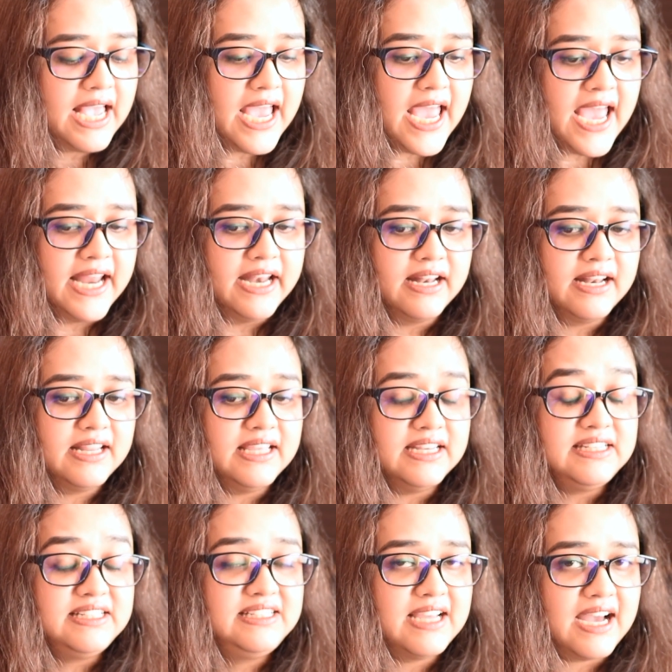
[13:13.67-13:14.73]
And
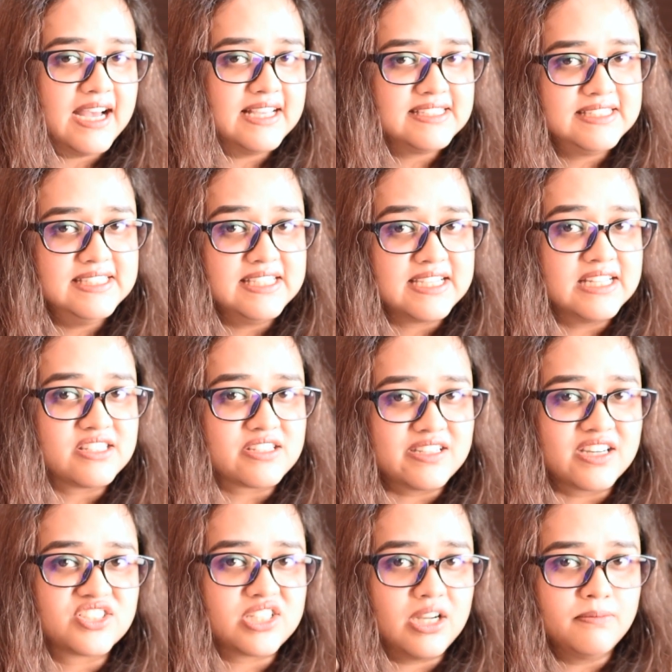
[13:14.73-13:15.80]
it does
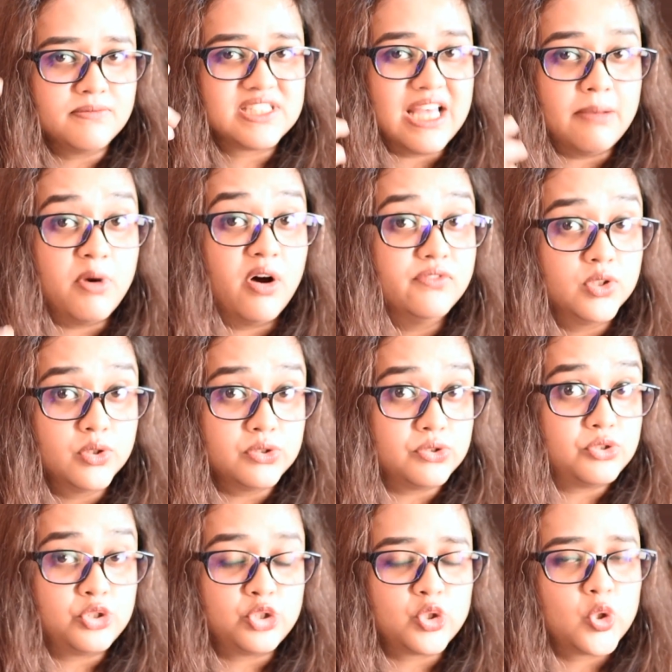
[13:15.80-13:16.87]
deconstruct some of
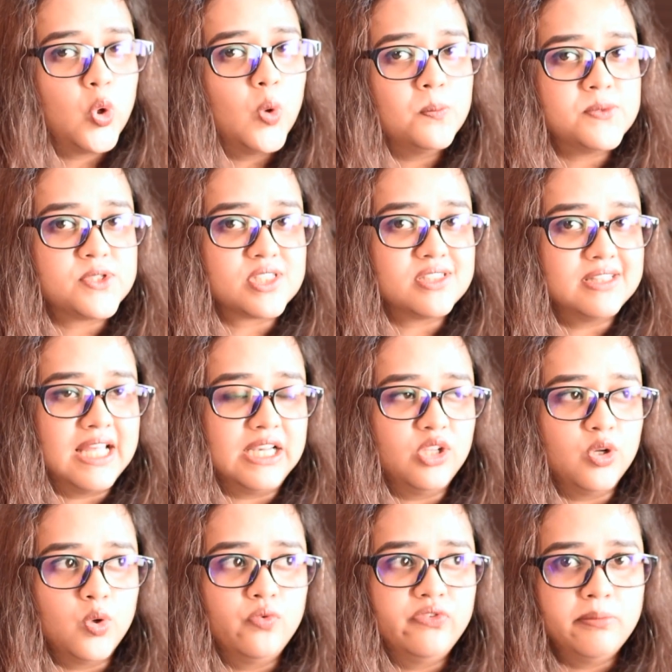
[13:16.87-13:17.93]
those tropes that,
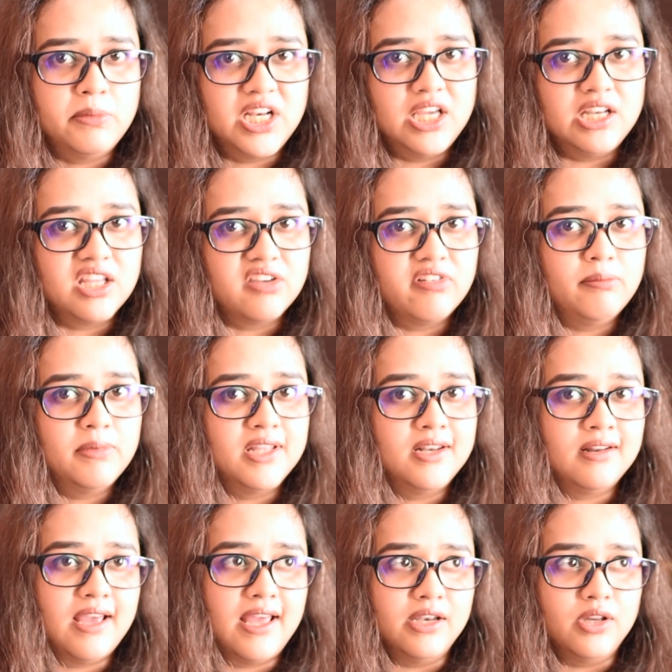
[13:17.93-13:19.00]
women hating
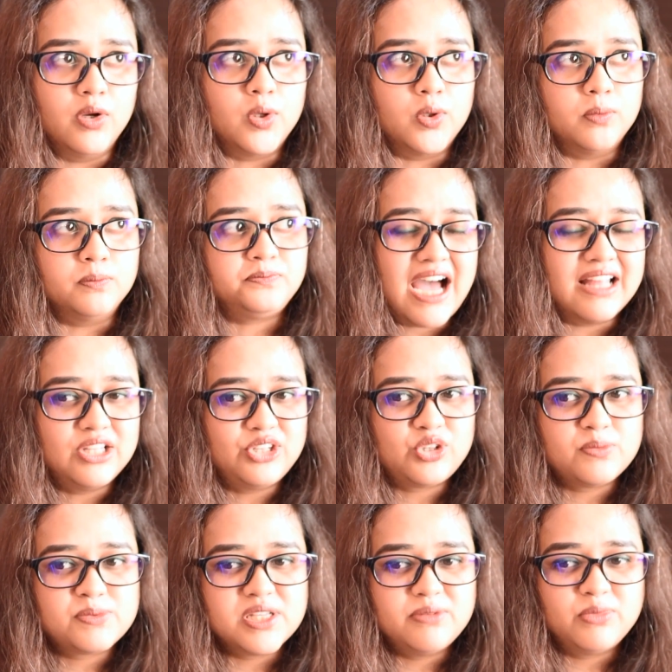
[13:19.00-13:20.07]
women and, other
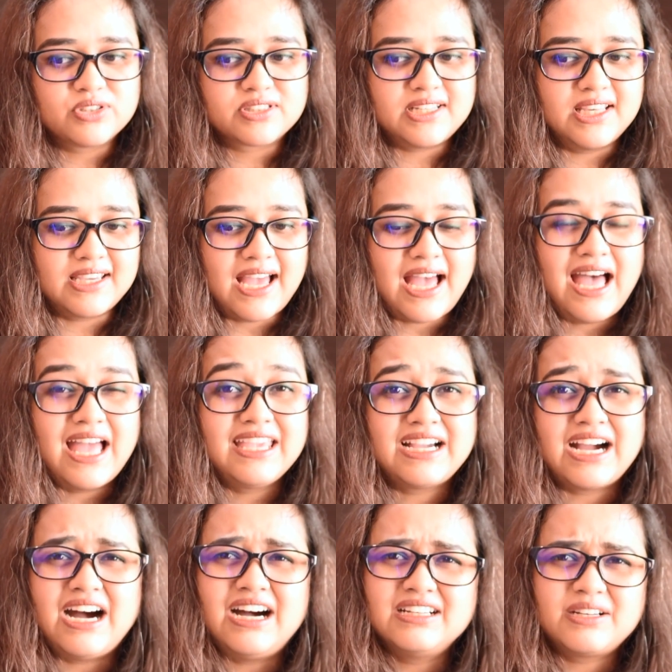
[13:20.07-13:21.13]
tropes in books like, I
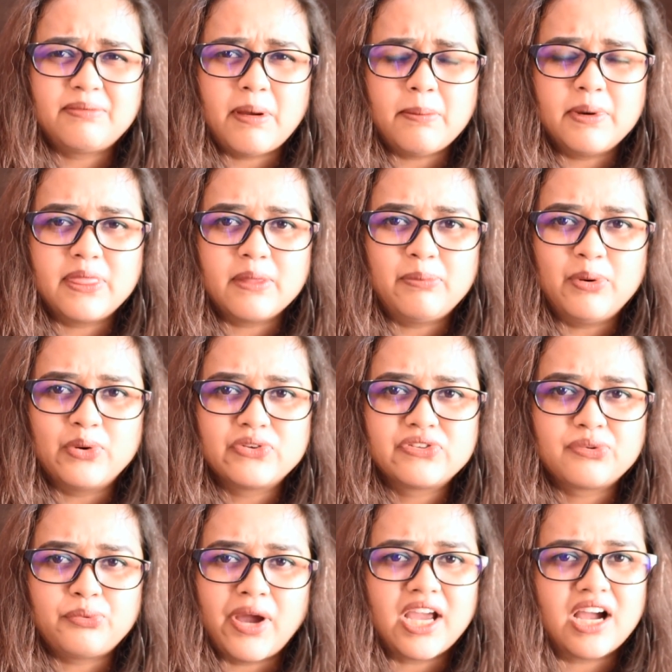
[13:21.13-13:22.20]
can't remember the
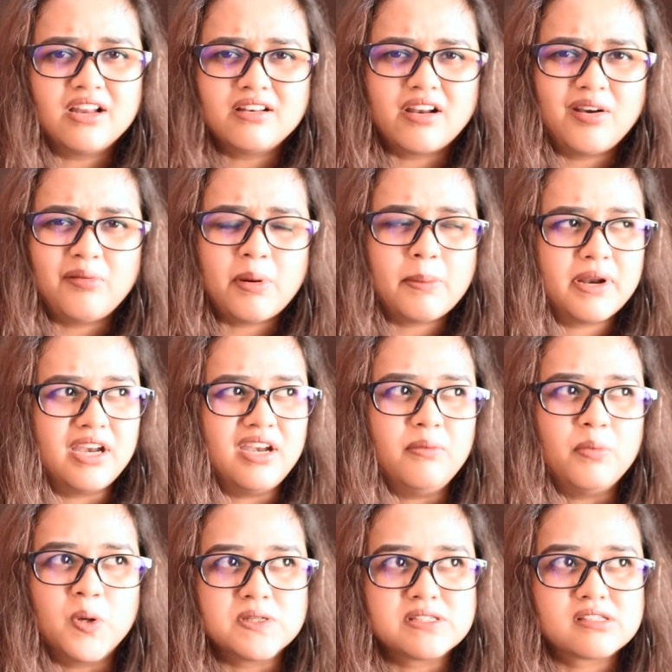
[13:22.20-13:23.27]
books. Why can't I remember any
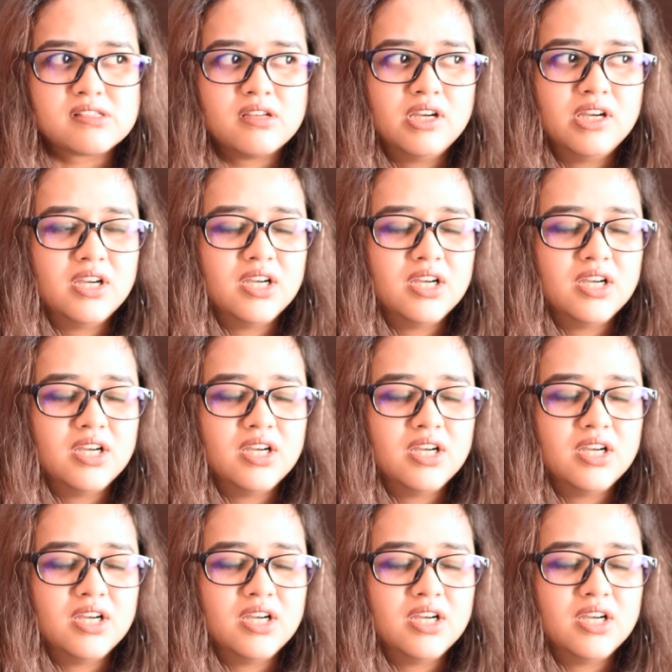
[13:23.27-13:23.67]
books?